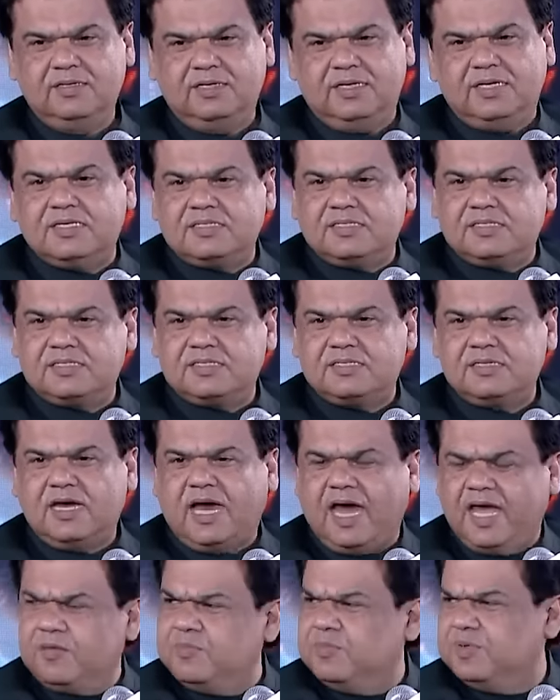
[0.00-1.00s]
is
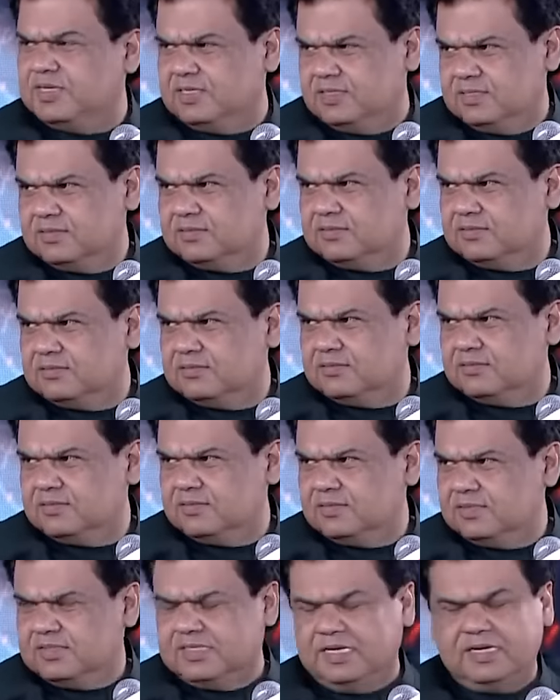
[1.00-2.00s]
IB,
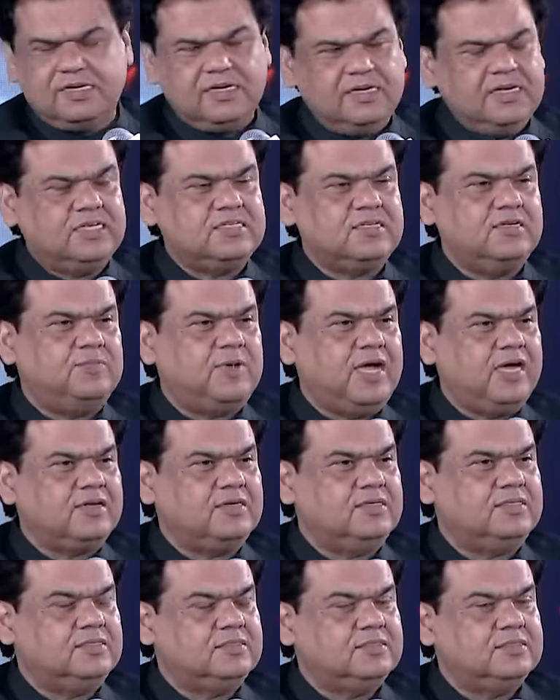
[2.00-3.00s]
the International
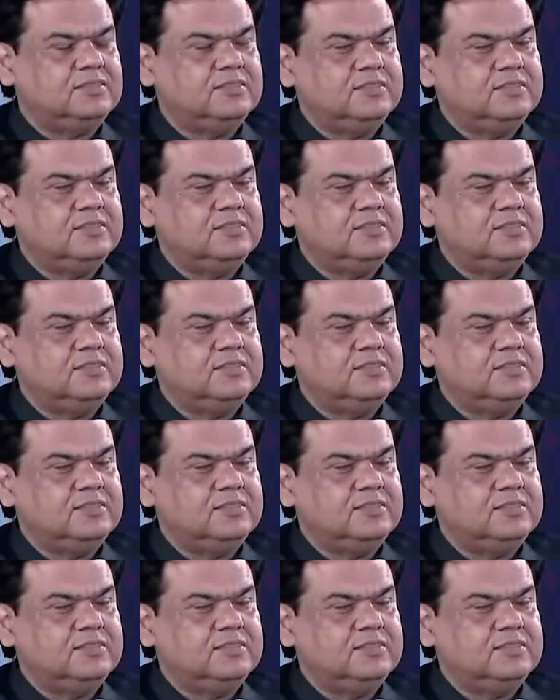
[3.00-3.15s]
Baccalaureate.